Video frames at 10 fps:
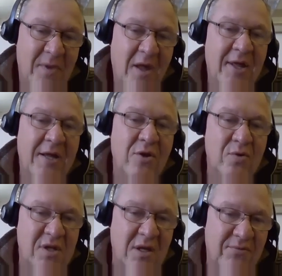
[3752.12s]
And thank
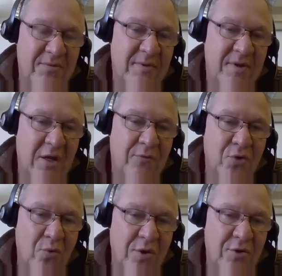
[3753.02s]
you, Steve. Thank you for
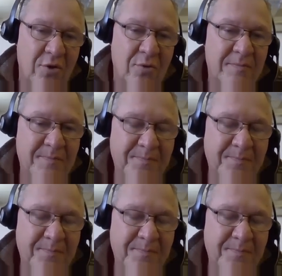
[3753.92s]
doing what you do.